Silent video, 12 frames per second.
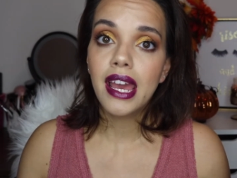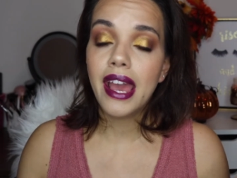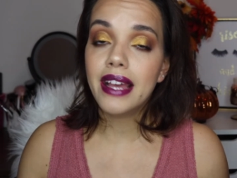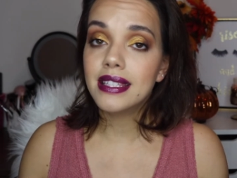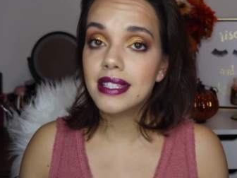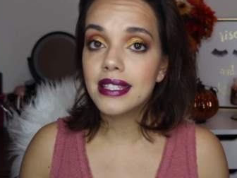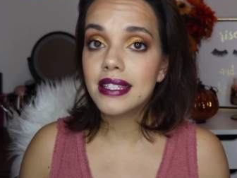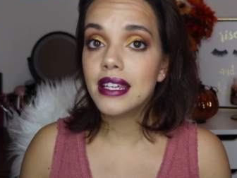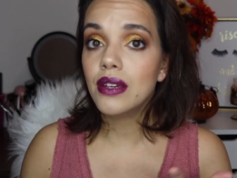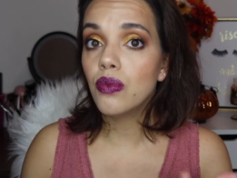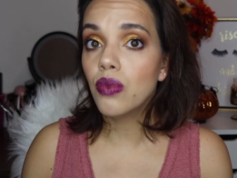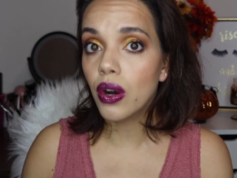and see
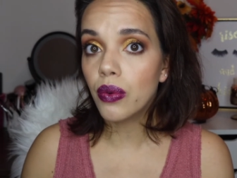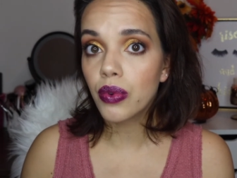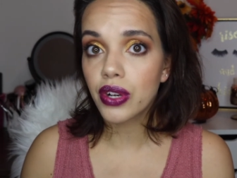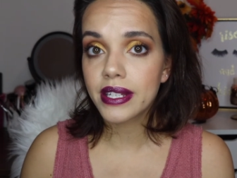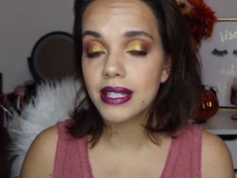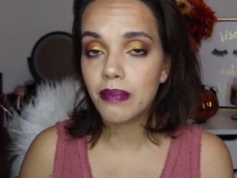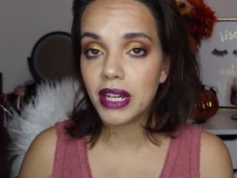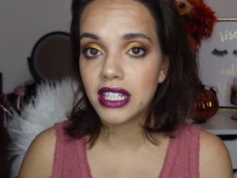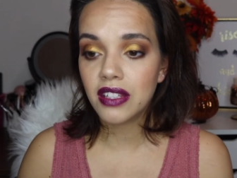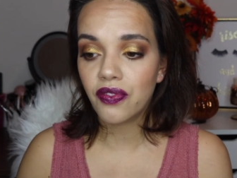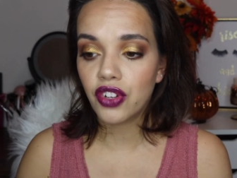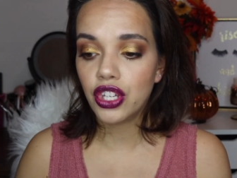what works
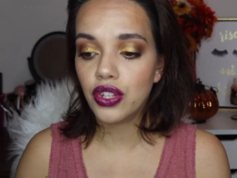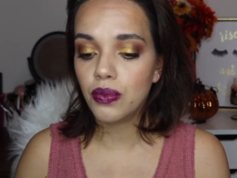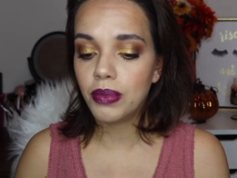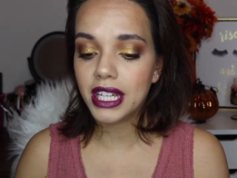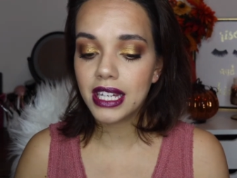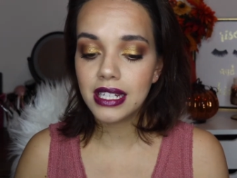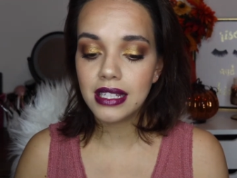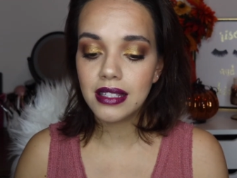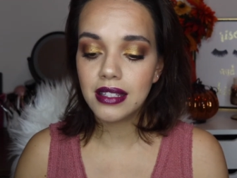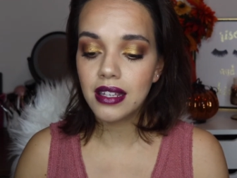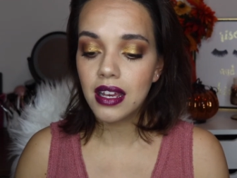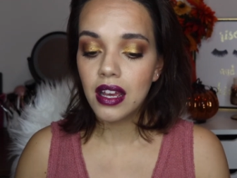best for you,
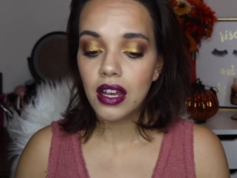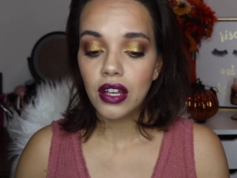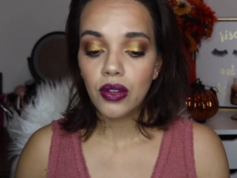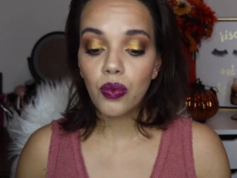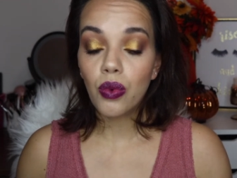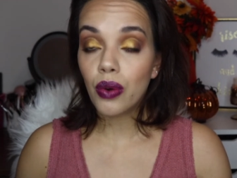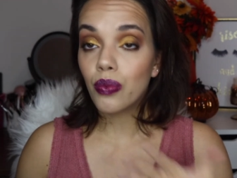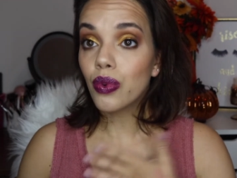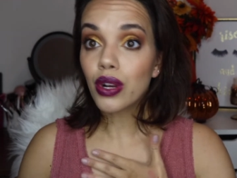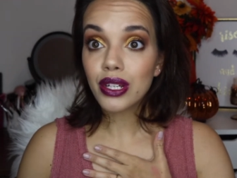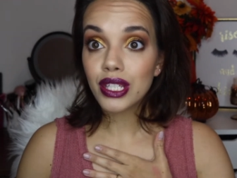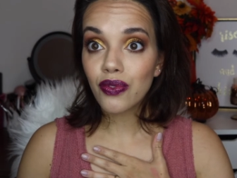because what
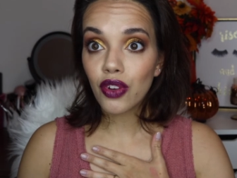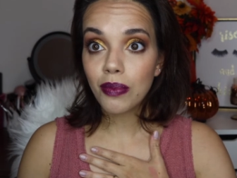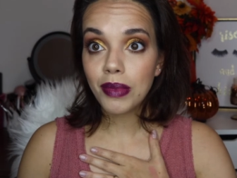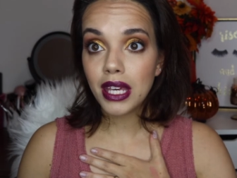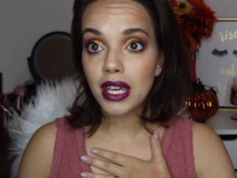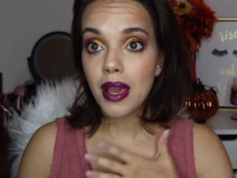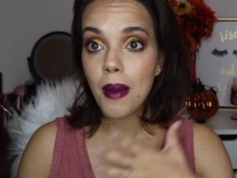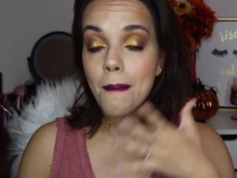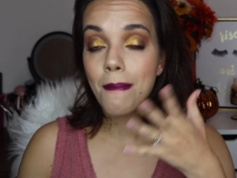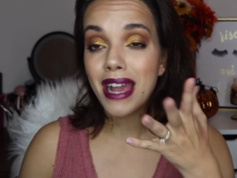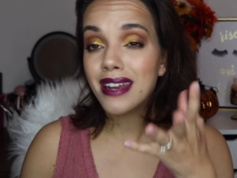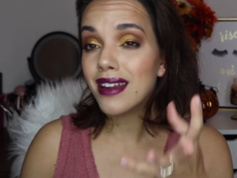works for me
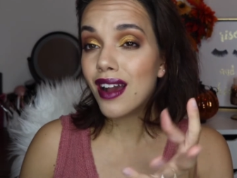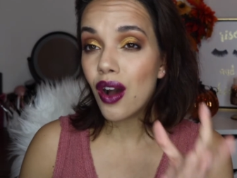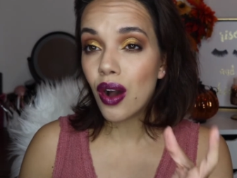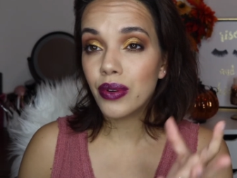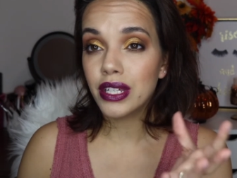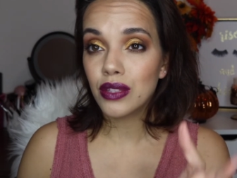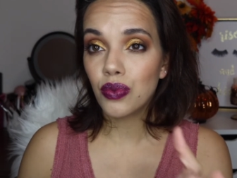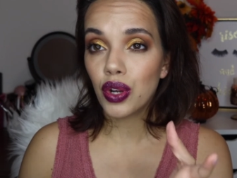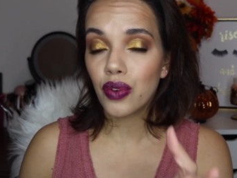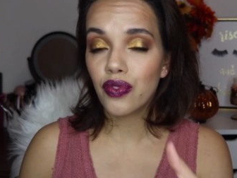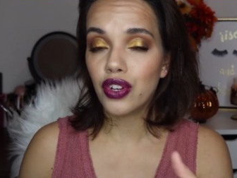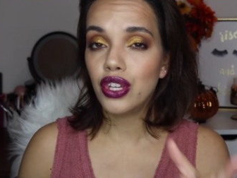might not always
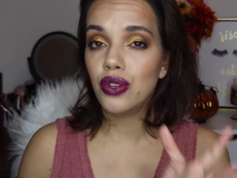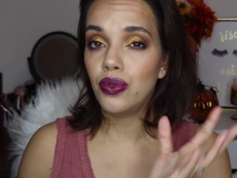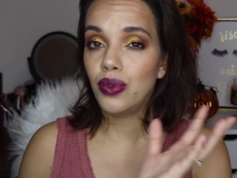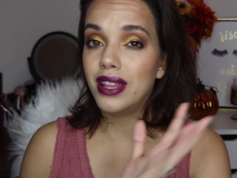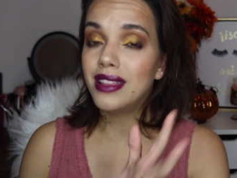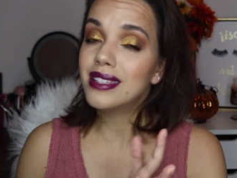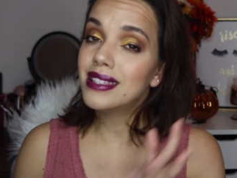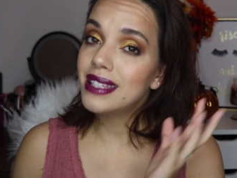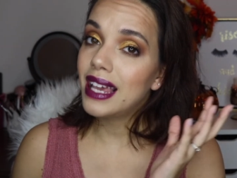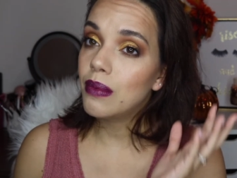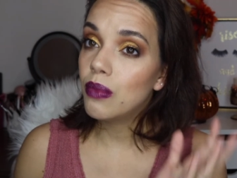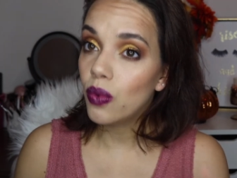work for you in the
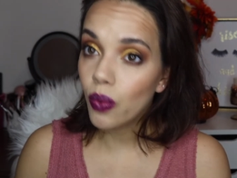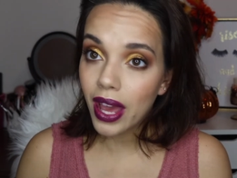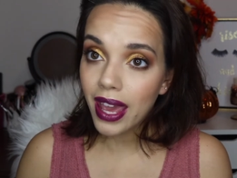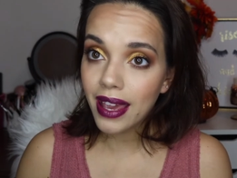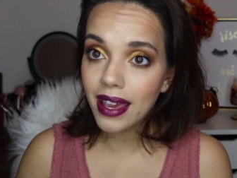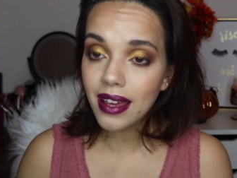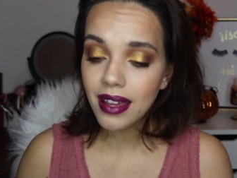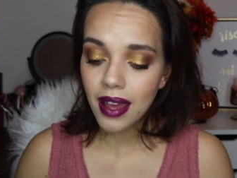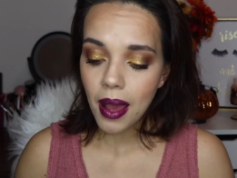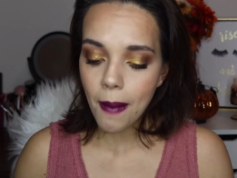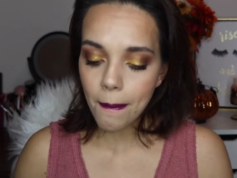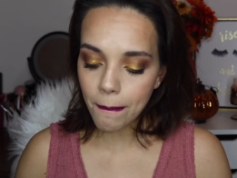same way.
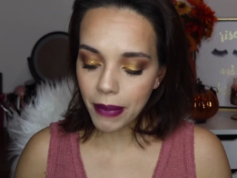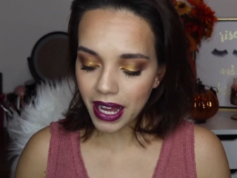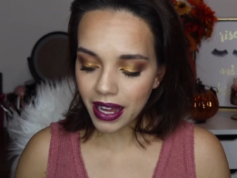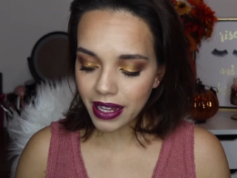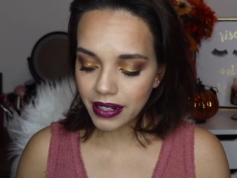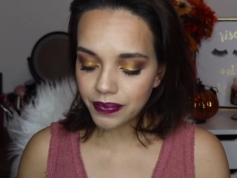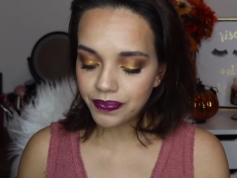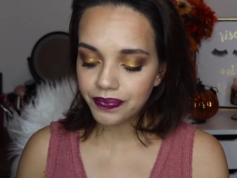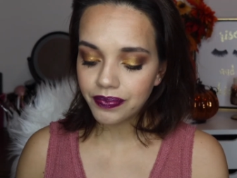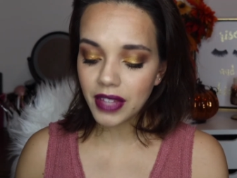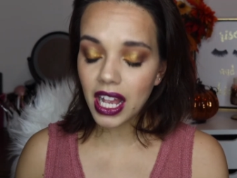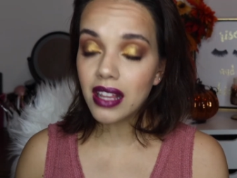But
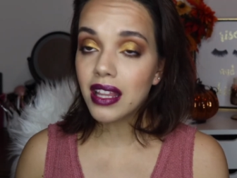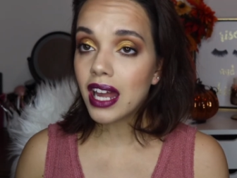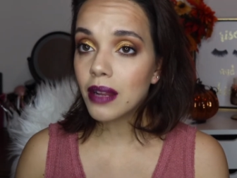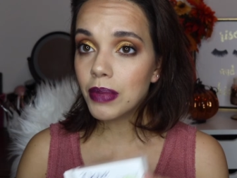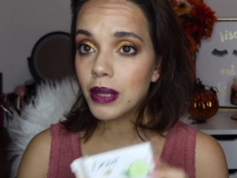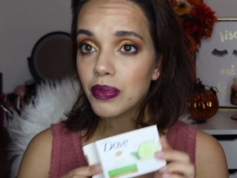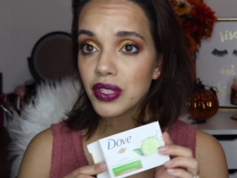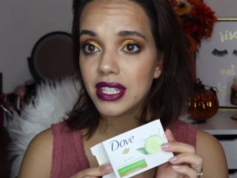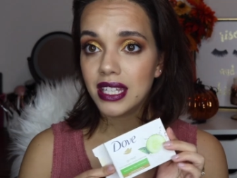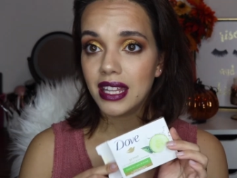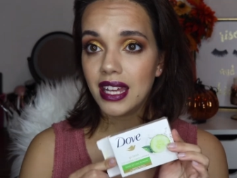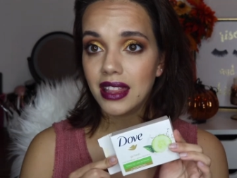a lot of people
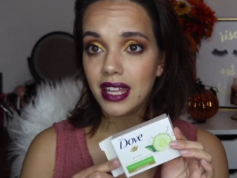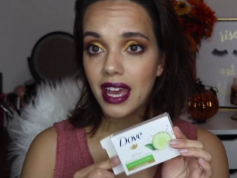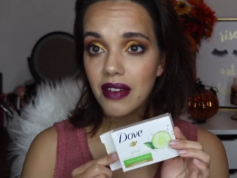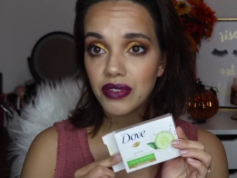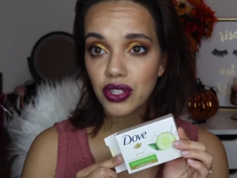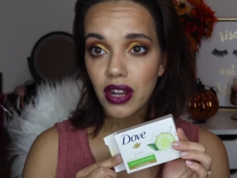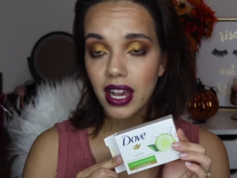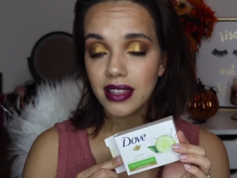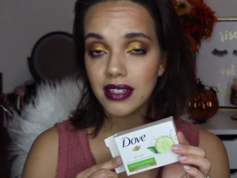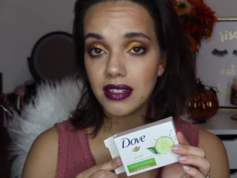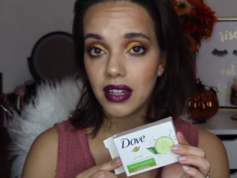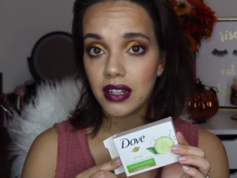say that they have tried
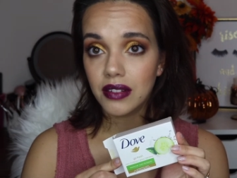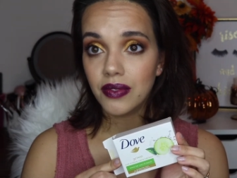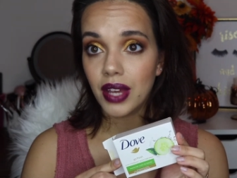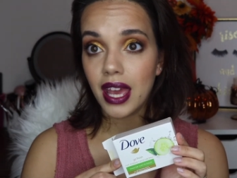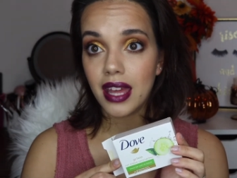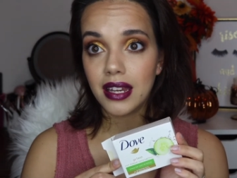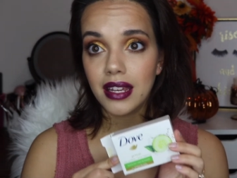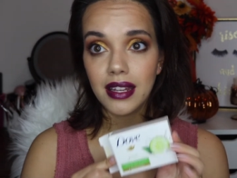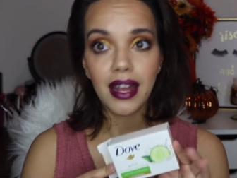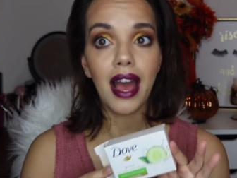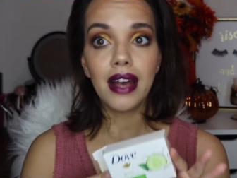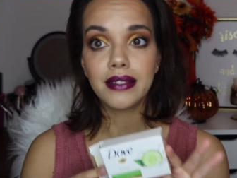the Dove and it
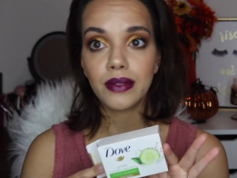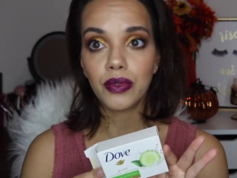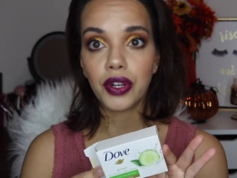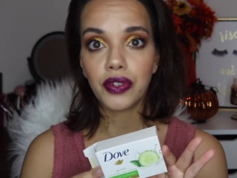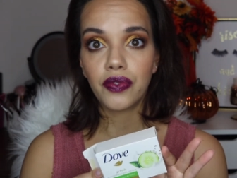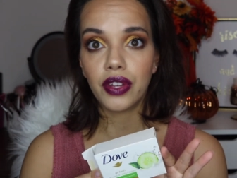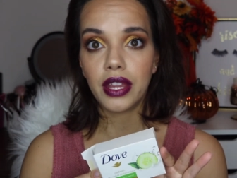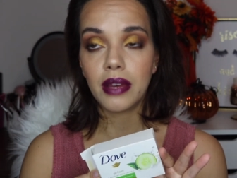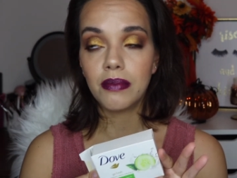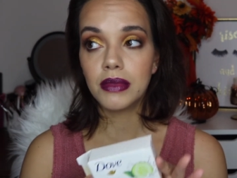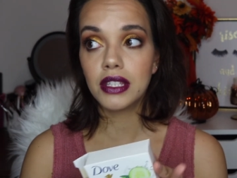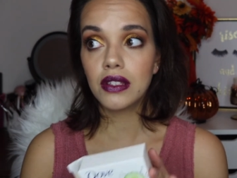has worked for
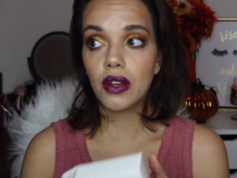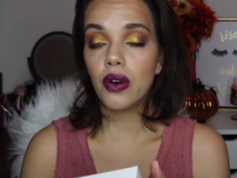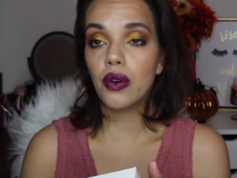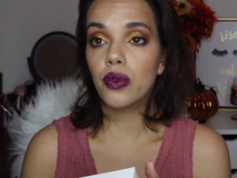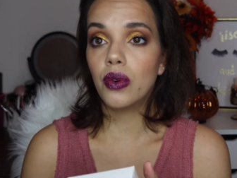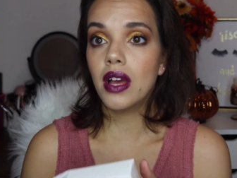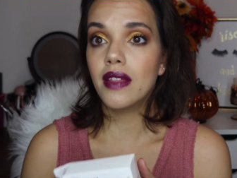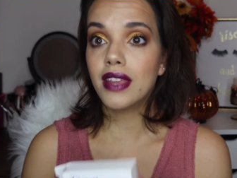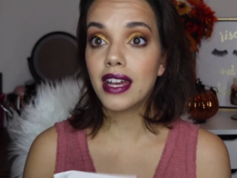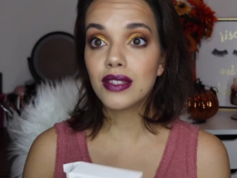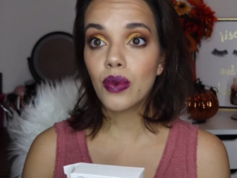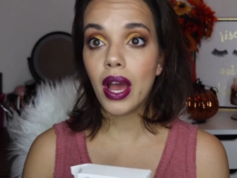them. So
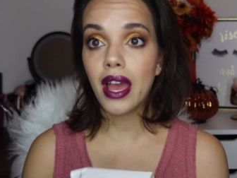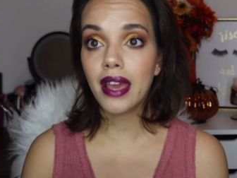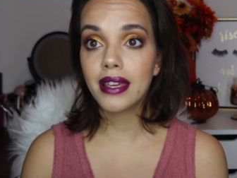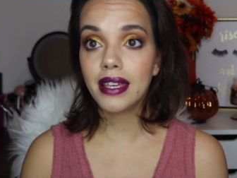that's why I